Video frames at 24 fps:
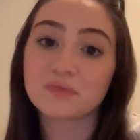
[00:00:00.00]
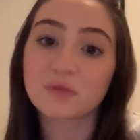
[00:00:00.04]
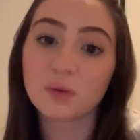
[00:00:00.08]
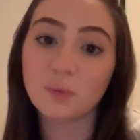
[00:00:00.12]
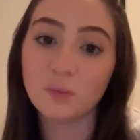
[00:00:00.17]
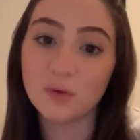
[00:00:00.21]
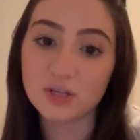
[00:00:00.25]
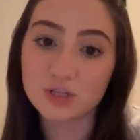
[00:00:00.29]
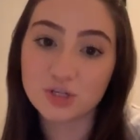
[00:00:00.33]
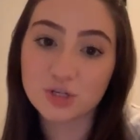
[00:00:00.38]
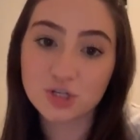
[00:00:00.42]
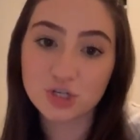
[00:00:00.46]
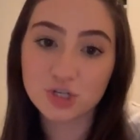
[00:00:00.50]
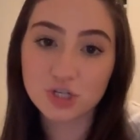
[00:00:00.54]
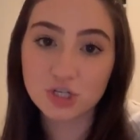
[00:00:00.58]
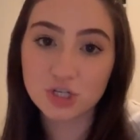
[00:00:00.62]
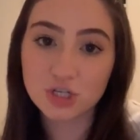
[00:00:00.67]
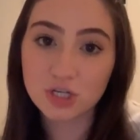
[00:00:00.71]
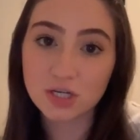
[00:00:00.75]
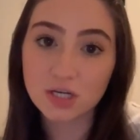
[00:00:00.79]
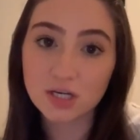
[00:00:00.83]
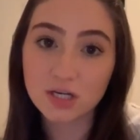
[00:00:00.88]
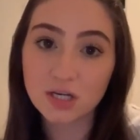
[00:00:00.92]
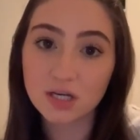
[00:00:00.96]
which
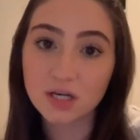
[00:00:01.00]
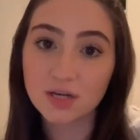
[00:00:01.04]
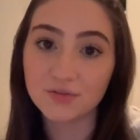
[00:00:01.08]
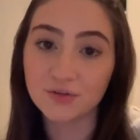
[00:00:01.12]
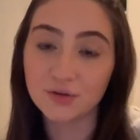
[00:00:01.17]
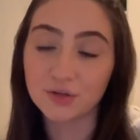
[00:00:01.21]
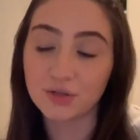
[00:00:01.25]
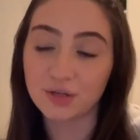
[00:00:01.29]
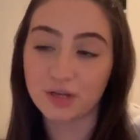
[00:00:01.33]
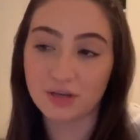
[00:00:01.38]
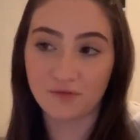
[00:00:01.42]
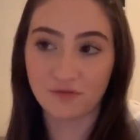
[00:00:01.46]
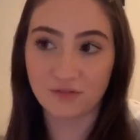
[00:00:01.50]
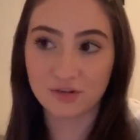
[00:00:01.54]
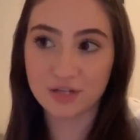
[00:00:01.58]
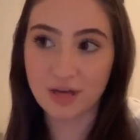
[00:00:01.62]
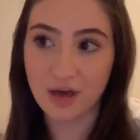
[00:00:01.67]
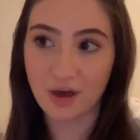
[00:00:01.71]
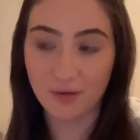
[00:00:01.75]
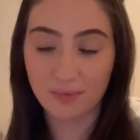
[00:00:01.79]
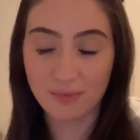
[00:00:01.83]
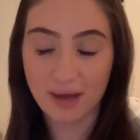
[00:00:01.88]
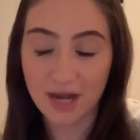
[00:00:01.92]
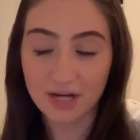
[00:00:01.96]
if you're looking for
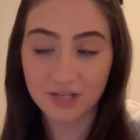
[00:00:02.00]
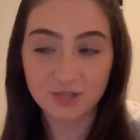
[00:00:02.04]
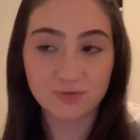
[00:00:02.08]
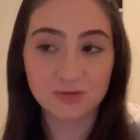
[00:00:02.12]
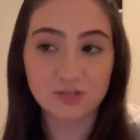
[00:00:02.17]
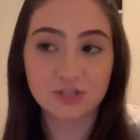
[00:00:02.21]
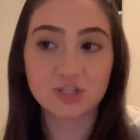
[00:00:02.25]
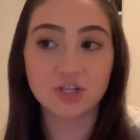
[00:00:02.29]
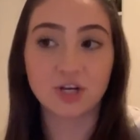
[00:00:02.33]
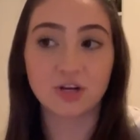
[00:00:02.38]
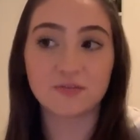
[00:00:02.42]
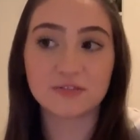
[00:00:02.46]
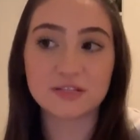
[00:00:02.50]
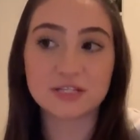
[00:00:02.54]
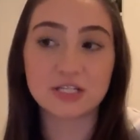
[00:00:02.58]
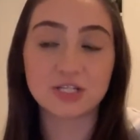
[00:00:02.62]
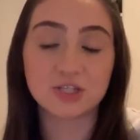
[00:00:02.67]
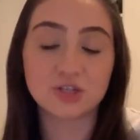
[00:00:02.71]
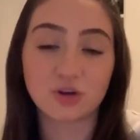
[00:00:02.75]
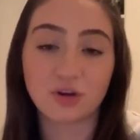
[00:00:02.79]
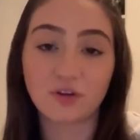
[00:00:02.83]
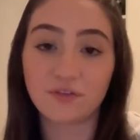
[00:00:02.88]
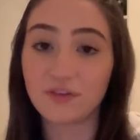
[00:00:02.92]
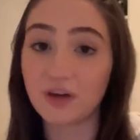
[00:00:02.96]
talent management services,
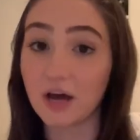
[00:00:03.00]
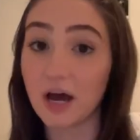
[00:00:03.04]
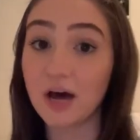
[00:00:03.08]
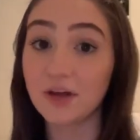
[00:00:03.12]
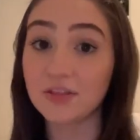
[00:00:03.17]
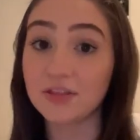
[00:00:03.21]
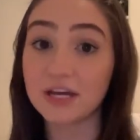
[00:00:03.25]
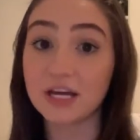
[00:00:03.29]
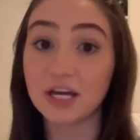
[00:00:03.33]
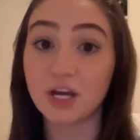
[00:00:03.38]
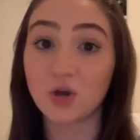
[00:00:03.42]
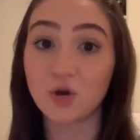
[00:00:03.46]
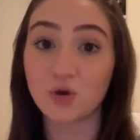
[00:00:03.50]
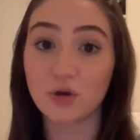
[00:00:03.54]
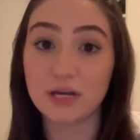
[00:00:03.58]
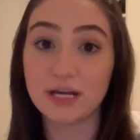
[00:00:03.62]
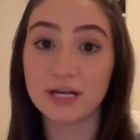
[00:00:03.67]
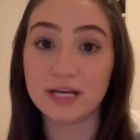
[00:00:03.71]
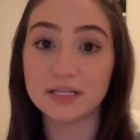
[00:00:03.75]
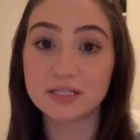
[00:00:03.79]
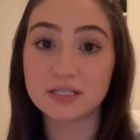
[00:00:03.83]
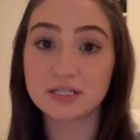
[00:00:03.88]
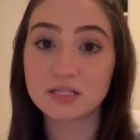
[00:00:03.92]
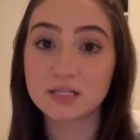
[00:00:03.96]
you can fill out the
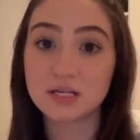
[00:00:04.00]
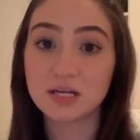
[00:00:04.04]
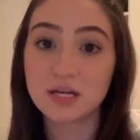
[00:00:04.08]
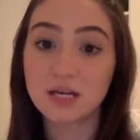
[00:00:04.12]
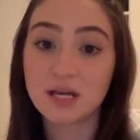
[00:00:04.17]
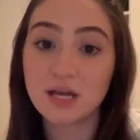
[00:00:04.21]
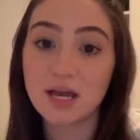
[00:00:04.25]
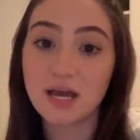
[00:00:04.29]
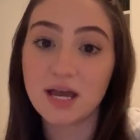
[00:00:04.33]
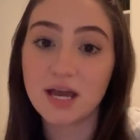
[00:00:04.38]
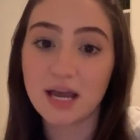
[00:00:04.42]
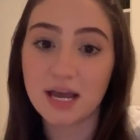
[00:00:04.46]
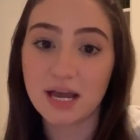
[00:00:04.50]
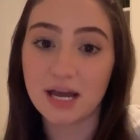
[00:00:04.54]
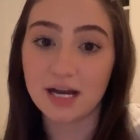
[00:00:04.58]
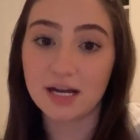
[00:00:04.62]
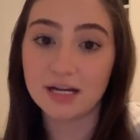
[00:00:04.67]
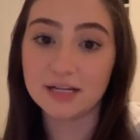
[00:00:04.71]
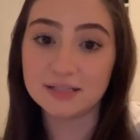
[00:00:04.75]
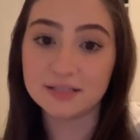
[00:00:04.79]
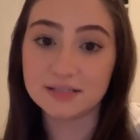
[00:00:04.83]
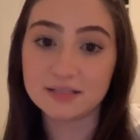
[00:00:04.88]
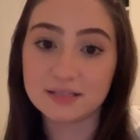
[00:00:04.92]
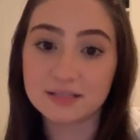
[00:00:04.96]
inquiries,
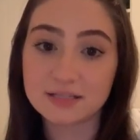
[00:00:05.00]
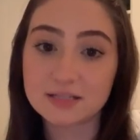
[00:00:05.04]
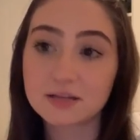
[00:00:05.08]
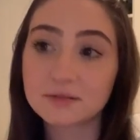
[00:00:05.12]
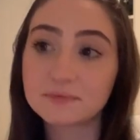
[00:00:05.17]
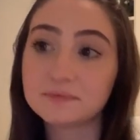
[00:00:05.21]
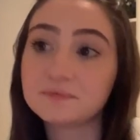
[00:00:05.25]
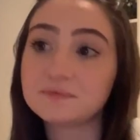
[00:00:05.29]
and